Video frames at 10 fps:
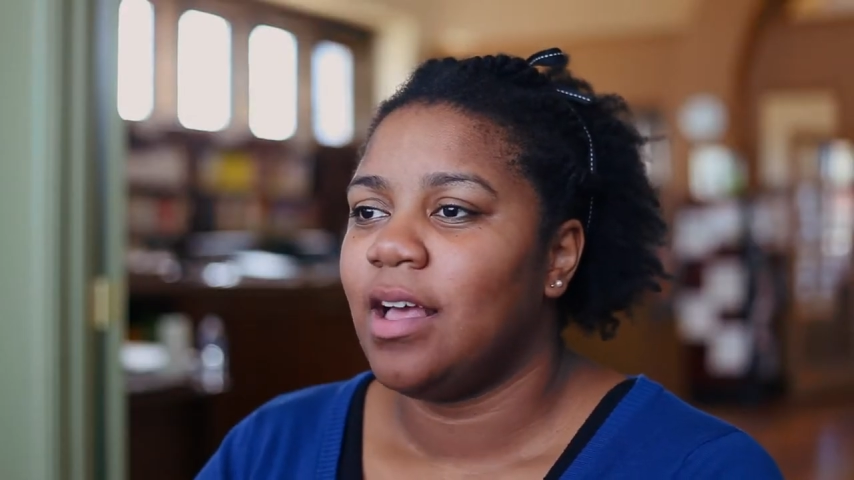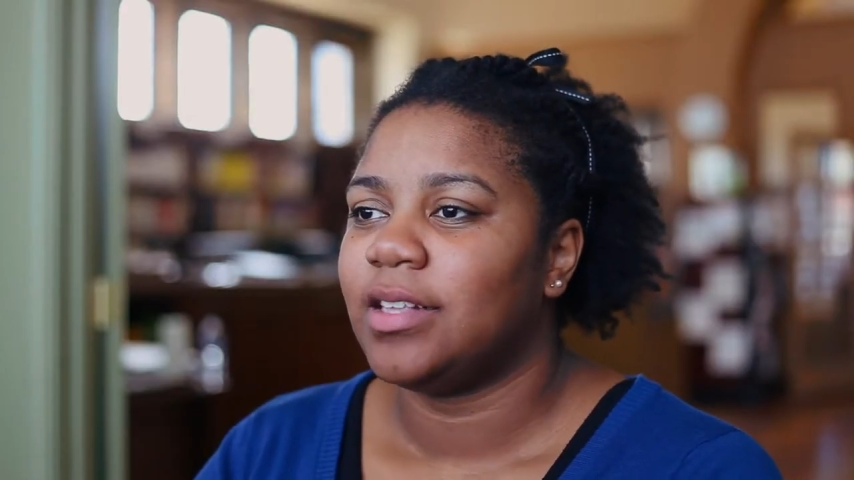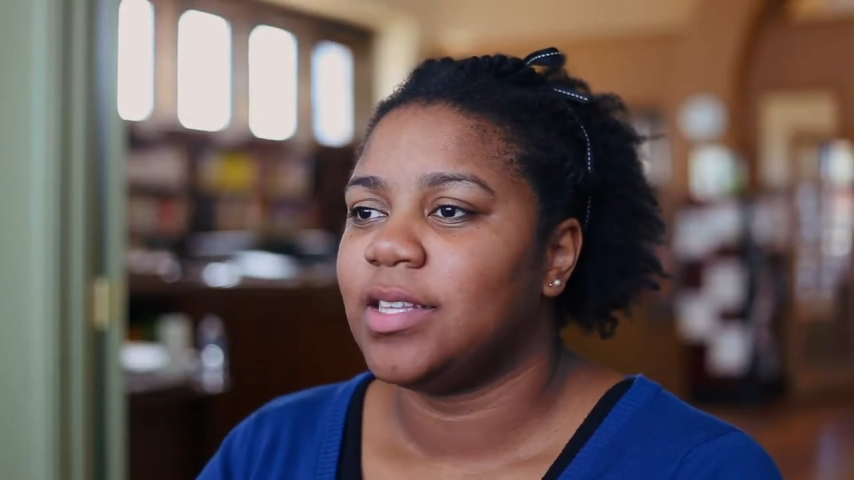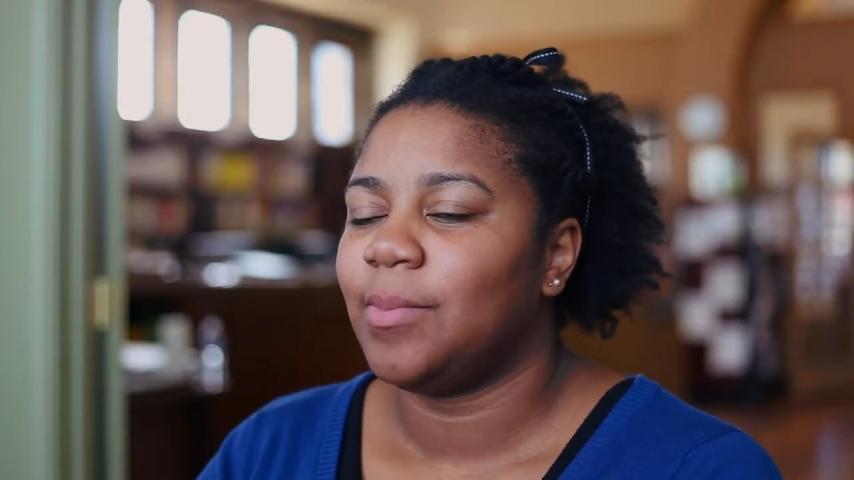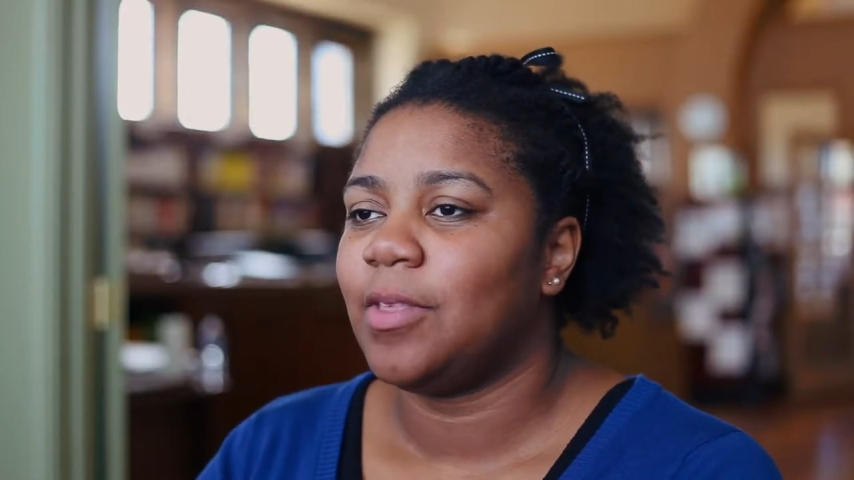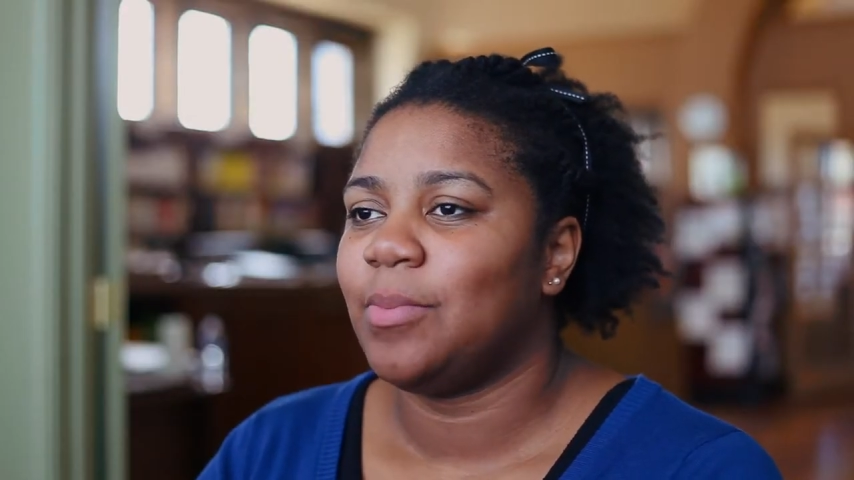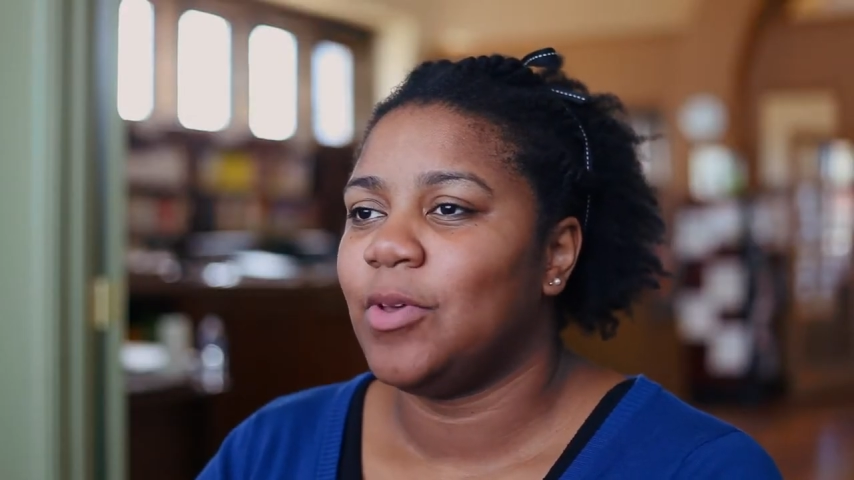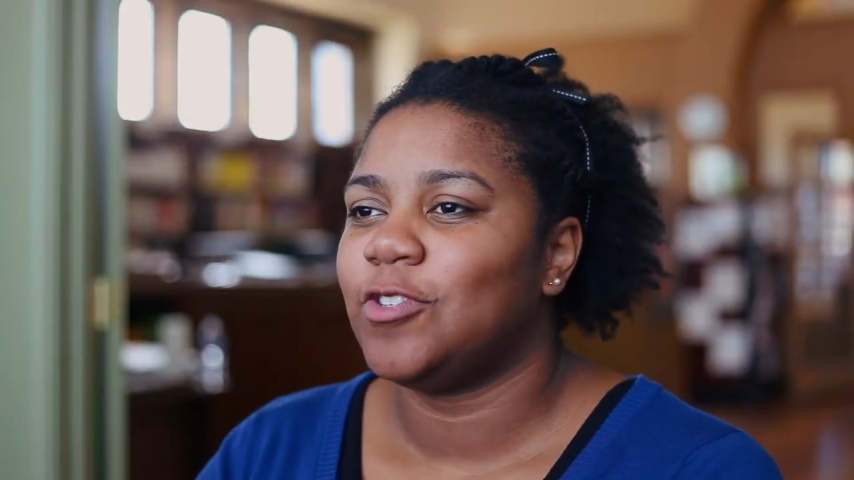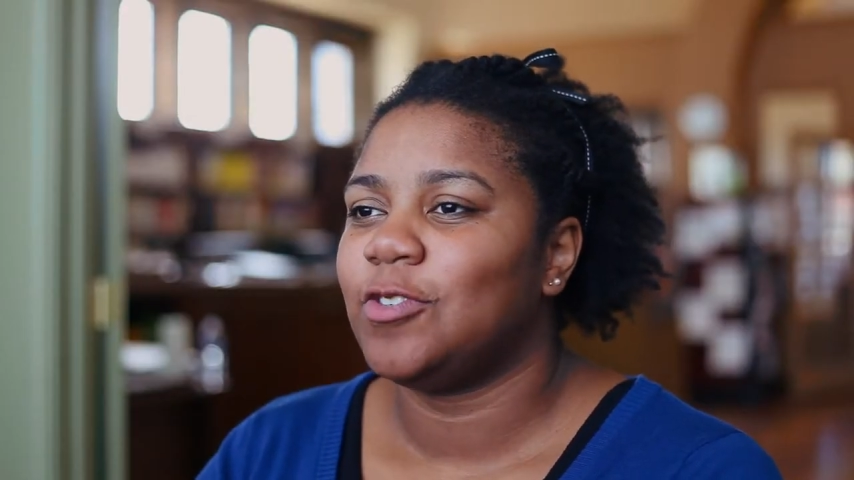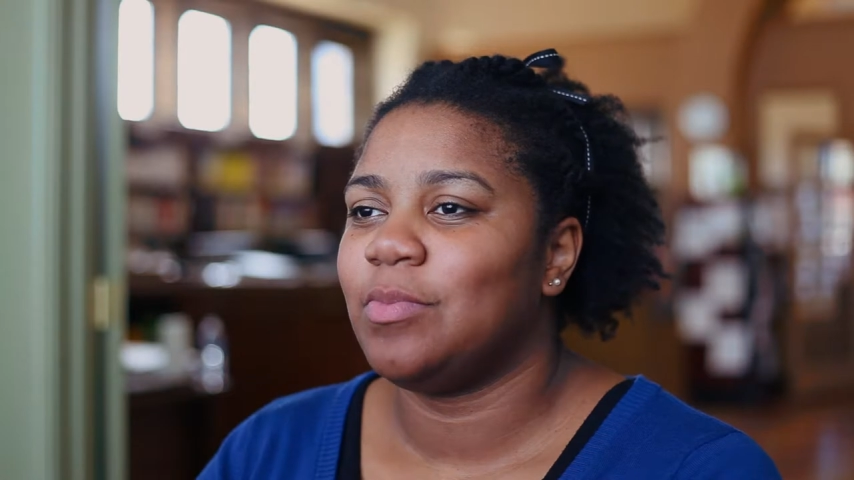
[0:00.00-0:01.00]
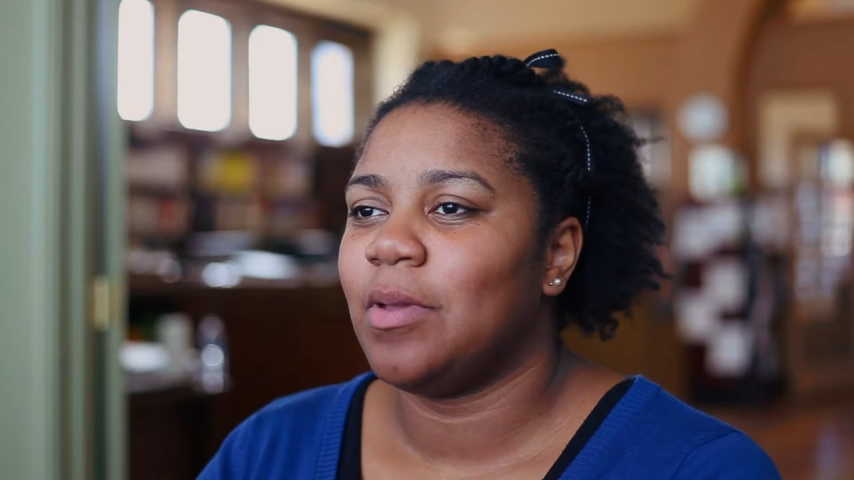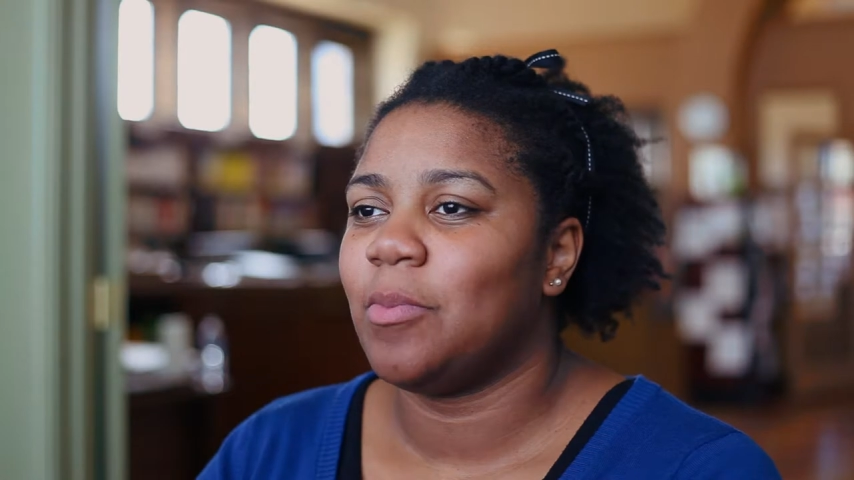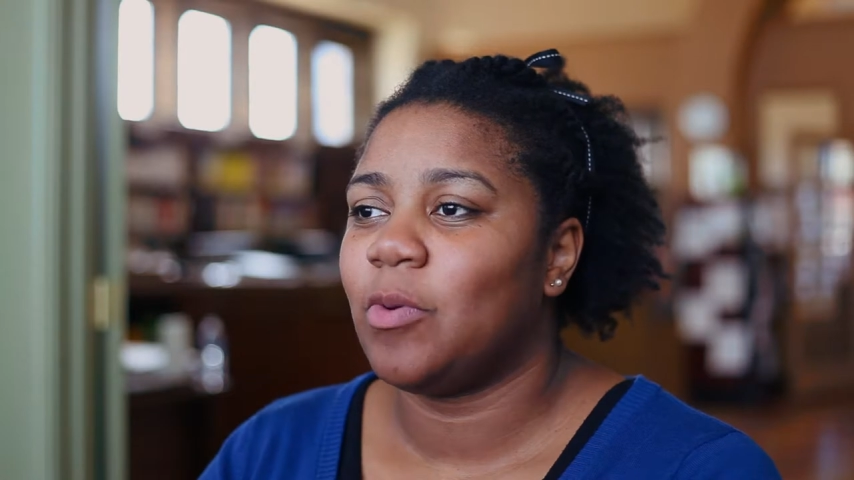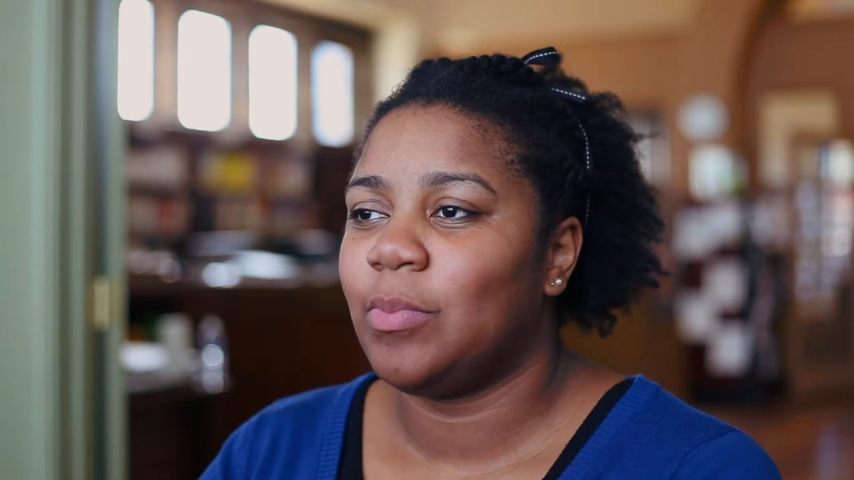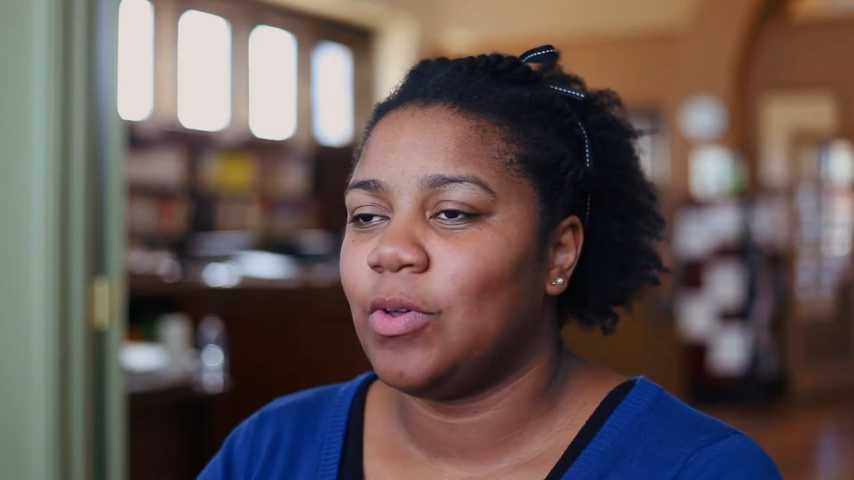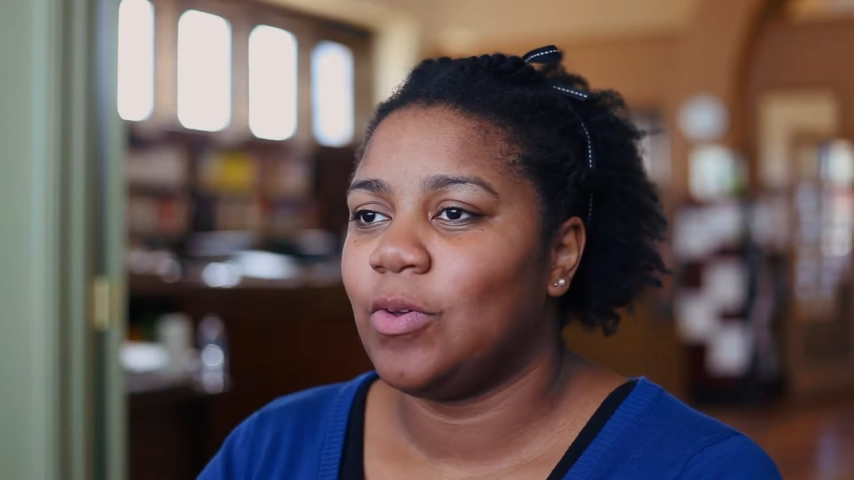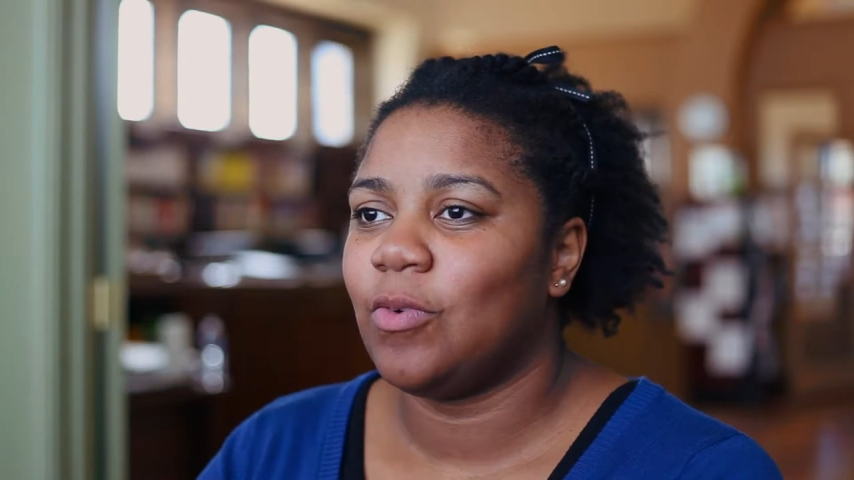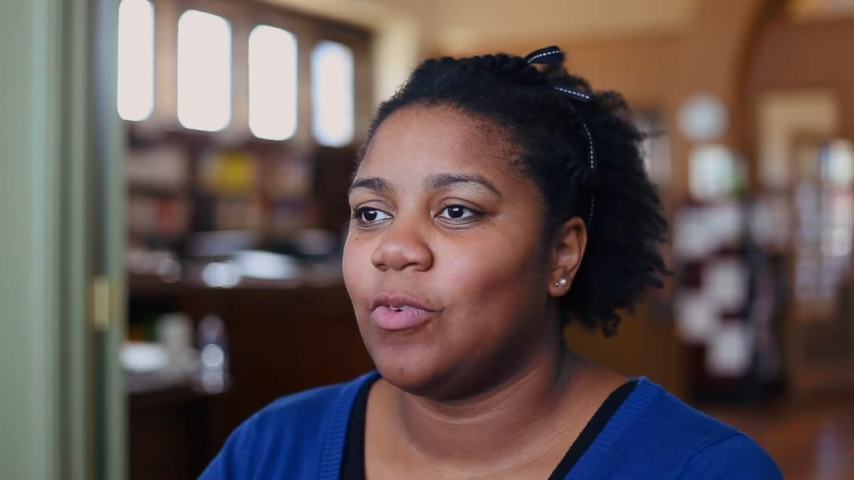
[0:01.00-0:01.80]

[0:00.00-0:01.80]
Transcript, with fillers: Some of the most memorable